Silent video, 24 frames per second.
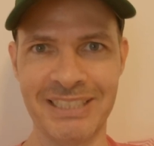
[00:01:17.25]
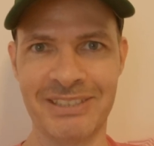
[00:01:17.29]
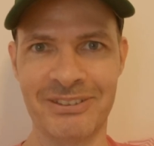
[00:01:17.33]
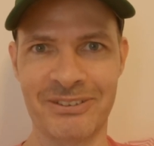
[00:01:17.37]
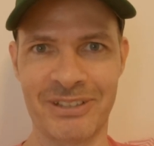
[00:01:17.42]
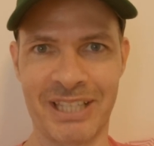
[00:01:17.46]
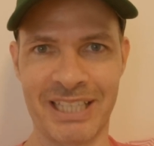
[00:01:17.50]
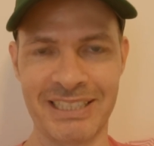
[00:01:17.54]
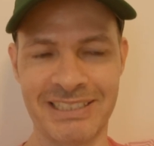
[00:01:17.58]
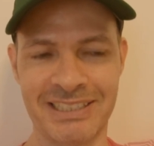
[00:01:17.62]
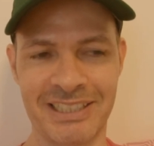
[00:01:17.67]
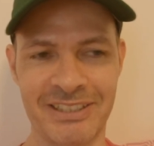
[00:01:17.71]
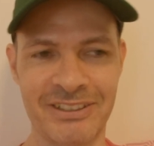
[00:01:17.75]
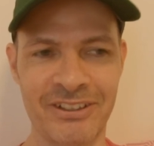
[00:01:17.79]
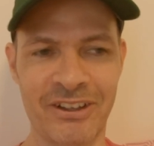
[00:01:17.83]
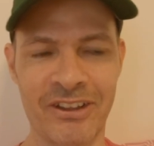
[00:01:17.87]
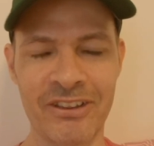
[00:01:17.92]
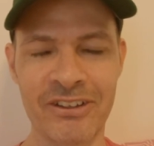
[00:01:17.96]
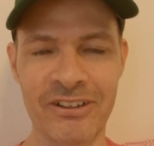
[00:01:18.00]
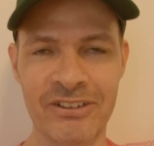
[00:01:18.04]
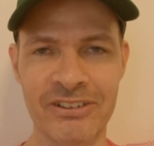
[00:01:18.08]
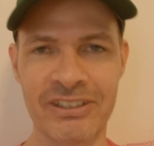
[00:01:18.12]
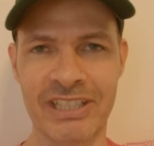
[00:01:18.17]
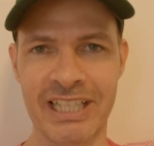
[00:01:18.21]
So that's
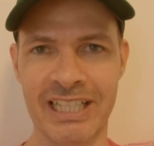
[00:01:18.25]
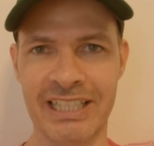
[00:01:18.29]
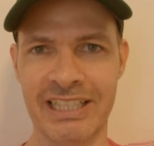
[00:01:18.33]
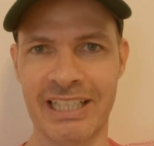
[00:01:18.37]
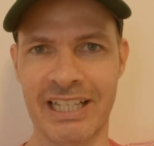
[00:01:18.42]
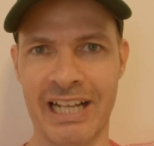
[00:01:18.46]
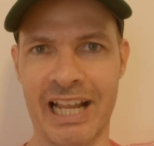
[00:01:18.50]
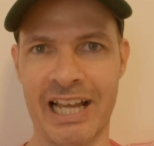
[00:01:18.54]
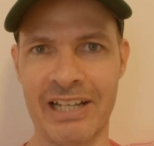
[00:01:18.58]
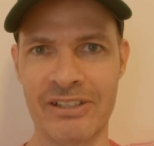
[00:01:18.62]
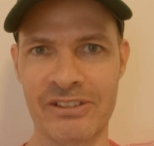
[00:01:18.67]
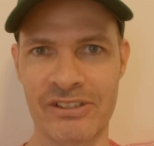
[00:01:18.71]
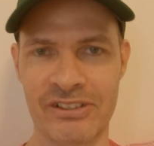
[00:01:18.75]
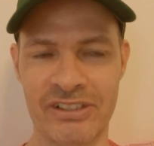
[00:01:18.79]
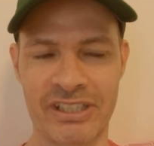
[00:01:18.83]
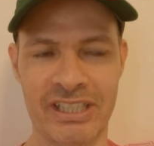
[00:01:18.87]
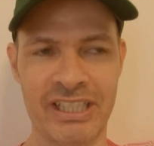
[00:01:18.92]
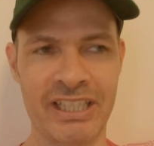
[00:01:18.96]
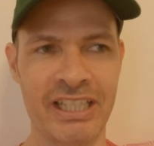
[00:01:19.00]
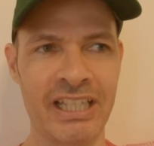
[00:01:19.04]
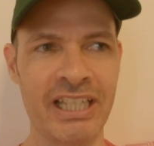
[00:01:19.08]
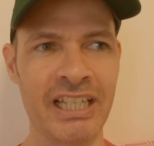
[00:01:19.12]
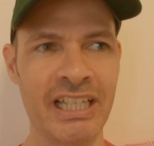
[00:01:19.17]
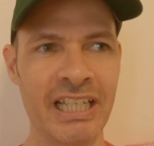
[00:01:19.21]
another thing that
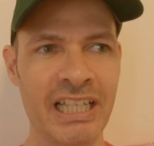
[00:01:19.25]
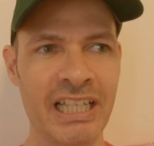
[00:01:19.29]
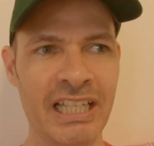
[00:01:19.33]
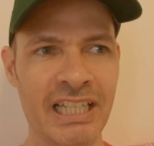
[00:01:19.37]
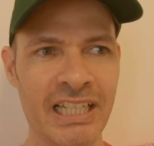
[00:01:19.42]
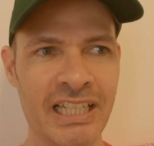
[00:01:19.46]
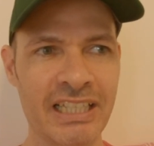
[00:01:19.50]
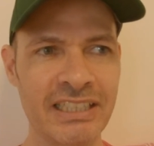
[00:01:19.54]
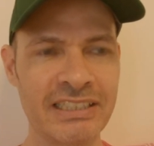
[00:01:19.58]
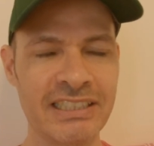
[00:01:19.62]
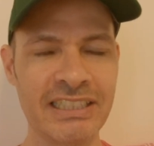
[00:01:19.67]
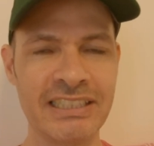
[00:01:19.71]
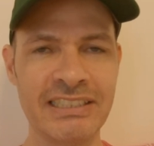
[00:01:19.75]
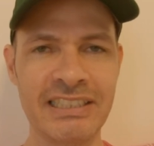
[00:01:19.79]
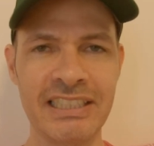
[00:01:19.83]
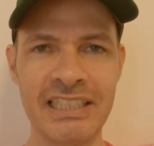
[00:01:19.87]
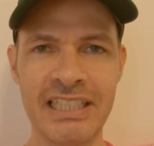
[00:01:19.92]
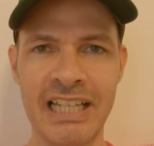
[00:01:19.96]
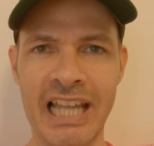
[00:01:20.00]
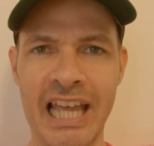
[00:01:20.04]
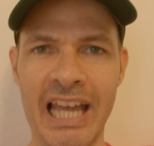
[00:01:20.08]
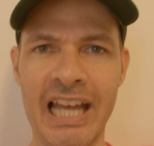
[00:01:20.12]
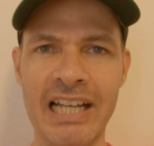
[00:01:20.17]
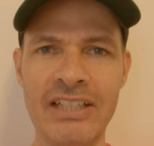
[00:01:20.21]
actually, because it's
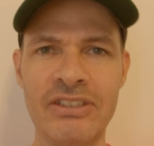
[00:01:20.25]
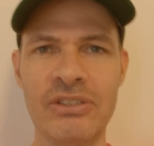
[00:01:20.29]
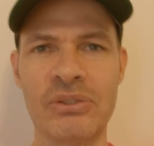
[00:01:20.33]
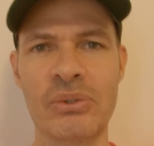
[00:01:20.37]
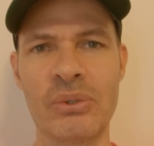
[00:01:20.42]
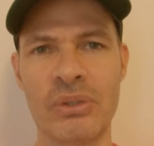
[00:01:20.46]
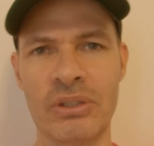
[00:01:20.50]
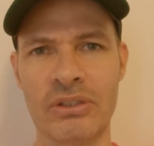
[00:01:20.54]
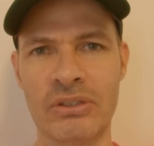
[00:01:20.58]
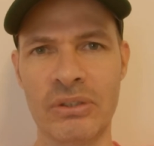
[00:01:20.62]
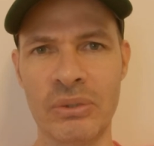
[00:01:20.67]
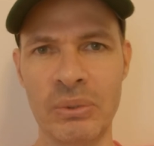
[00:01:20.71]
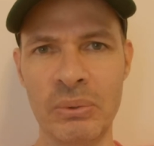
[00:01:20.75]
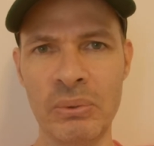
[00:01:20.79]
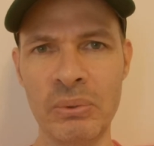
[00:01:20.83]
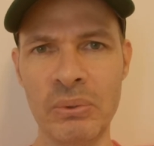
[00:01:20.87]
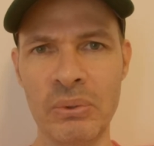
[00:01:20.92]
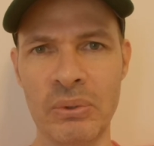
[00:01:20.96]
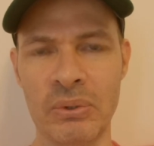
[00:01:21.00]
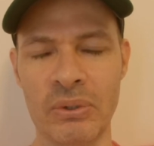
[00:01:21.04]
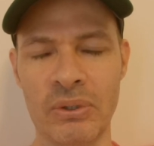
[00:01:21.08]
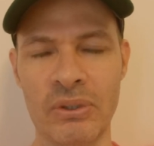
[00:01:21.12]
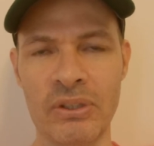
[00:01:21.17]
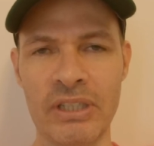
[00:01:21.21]
an extra
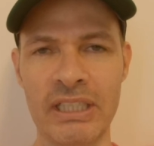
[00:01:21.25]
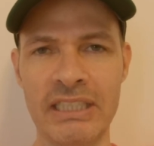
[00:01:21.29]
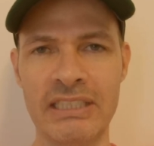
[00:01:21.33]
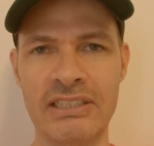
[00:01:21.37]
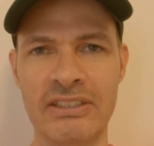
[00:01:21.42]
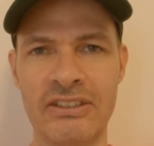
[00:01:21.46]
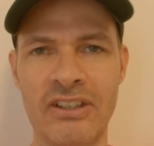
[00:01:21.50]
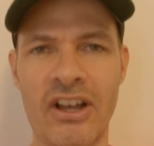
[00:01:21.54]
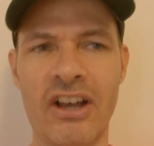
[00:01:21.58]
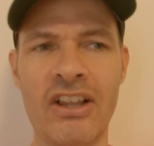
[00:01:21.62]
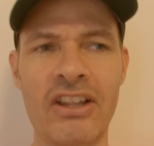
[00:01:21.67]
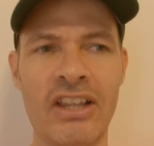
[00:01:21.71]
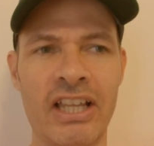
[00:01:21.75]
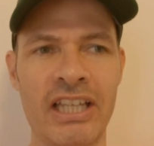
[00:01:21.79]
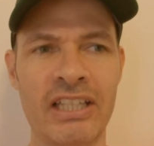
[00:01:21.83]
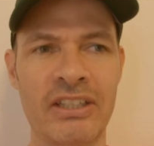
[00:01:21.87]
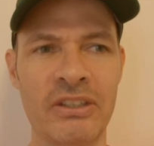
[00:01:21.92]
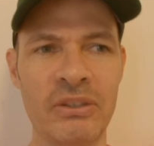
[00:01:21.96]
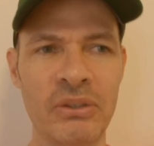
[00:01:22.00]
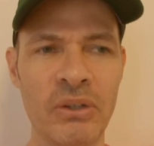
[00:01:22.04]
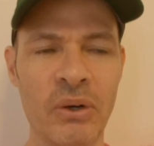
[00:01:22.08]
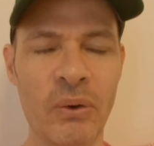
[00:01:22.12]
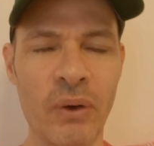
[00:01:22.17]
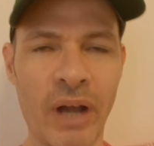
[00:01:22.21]
tool, it's not like
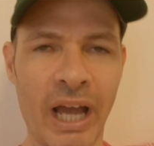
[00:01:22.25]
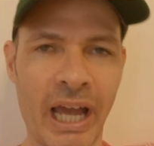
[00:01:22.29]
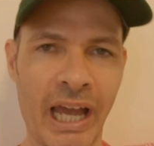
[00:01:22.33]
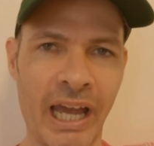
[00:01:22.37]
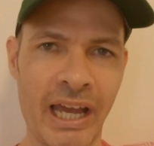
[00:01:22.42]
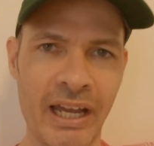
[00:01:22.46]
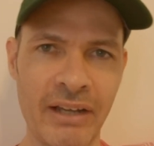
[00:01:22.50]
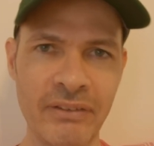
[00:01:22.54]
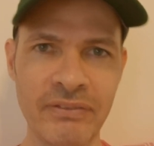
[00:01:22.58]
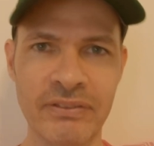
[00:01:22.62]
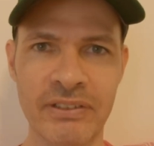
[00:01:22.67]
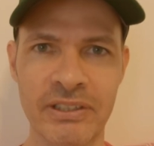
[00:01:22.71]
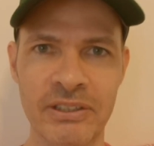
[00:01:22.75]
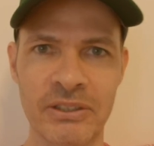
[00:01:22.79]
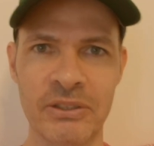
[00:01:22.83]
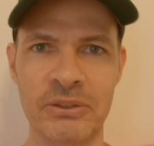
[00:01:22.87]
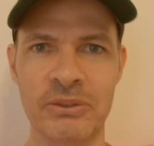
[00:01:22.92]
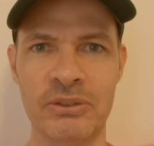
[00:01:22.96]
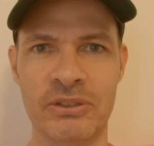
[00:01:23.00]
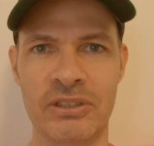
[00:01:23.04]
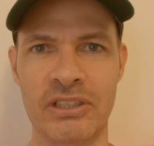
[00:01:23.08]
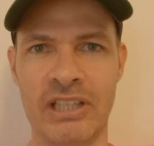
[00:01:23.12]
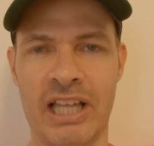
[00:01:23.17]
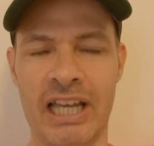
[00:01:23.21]
you don't have to
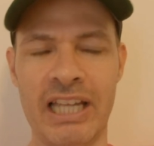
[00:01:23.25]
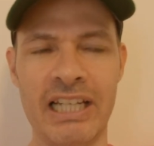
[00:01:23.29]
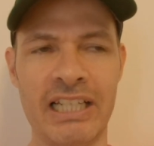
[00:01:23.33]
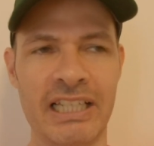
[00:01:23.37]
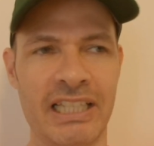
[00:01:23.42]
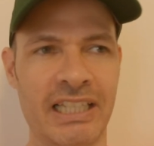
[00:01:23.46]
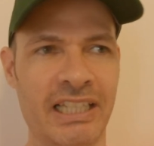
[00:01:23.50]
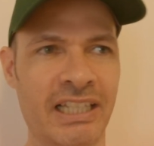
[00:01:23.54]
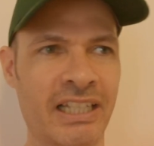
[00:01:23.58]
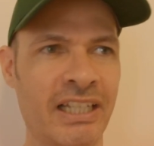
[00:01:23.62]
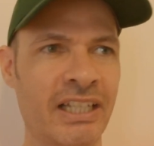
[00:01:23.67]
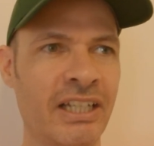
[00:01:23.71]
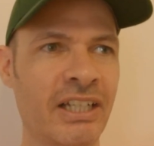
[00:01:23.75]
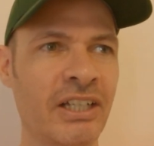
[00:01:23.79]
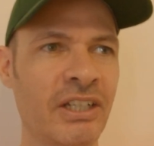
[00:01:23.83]
use lighting.